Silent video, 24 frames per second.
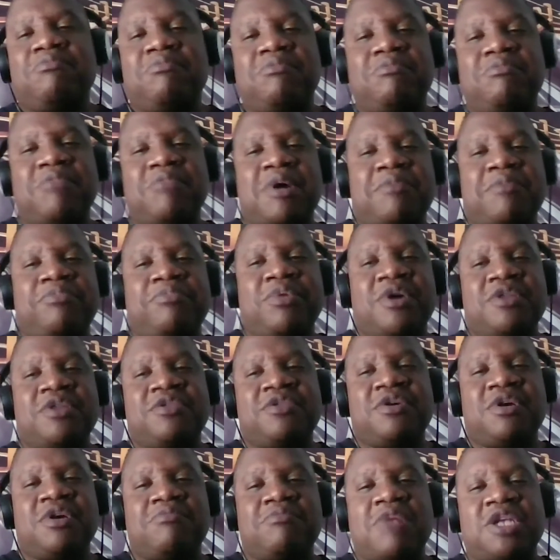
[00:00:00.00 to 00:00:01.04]
My
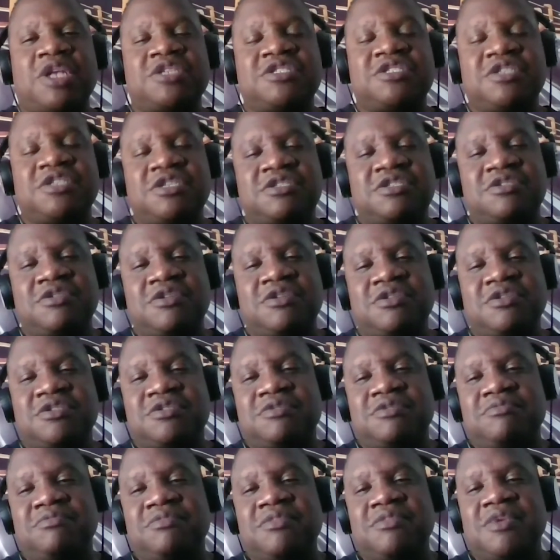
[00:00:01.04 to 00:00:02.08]
brother and my sisters,
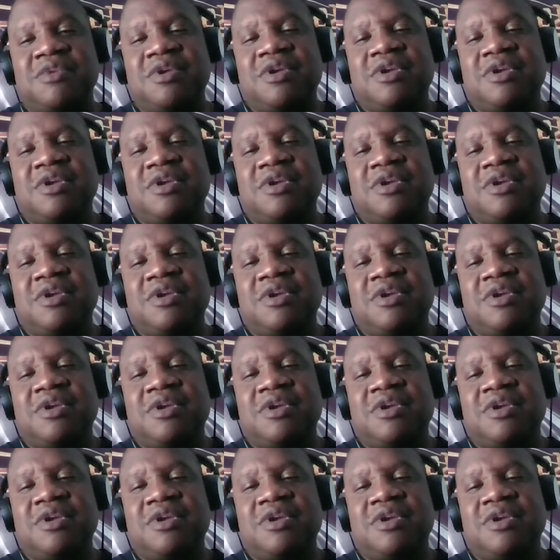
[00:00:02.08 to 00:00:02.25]
and